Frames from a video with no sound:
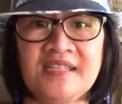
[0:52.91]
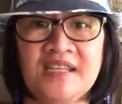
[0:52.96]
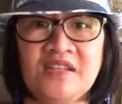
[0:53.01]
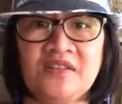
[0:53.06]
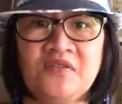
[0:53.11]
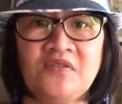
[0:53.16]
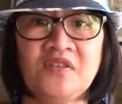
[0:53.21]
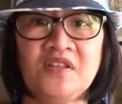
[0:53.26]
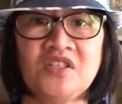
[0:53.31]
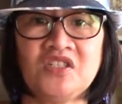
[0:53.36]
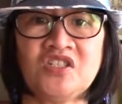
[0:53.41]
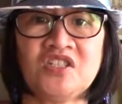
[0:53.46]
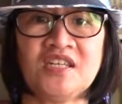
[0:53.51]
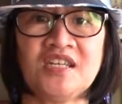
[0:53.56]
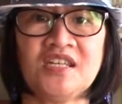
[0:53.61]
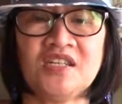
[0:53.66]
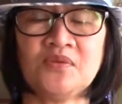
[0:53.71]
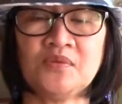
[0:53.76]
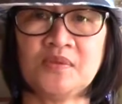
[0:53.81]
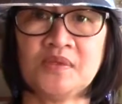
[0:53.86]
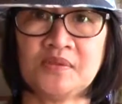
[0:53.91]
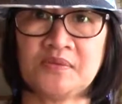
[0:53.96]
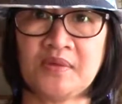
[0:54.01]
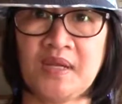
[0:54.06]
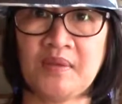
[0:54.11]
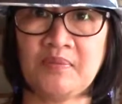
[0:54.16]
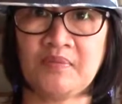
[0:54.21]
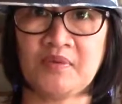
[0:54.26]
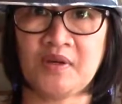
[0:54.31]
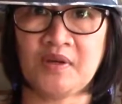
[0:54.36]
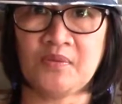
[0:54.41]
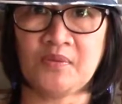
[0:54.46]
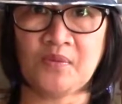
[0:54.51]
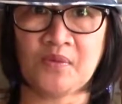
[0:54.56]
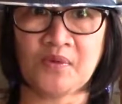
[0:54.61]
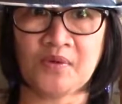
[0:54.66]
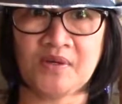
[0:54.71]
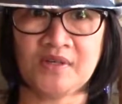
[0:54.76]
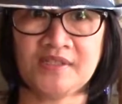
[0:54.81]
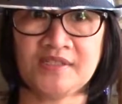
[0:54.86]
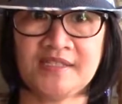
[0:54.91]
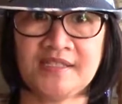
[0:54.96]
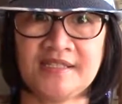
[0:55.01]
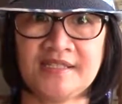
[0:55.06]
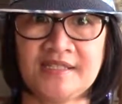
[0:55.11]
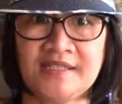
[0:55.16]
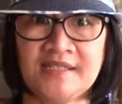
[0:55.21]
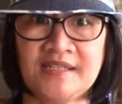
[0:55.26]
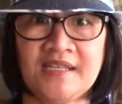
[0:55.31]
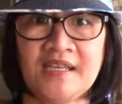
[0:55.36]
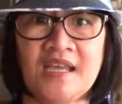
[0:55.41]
and finishing it will reap rewards.